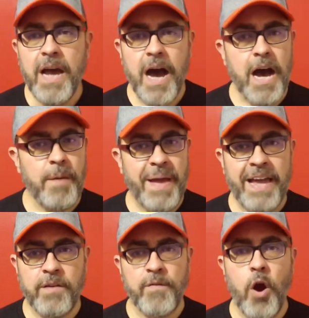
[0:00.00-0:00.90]

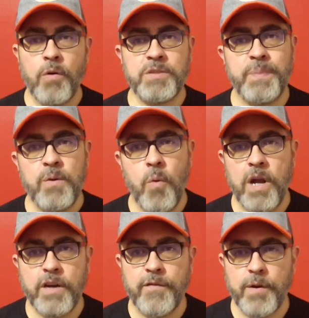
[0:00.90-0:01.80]
and have always been
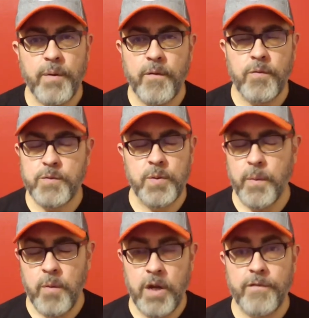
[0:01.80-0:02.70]
wonderful
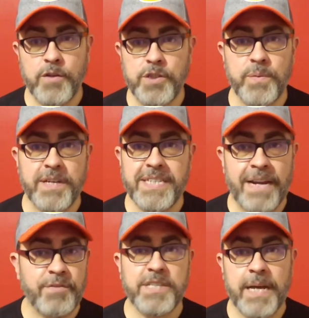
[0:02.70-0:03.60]
to us
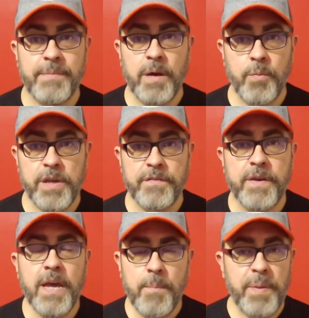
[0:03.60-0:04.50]
every time that
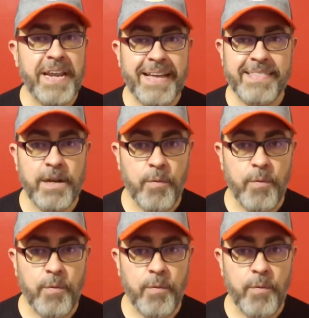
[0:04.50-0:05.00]
we've been at their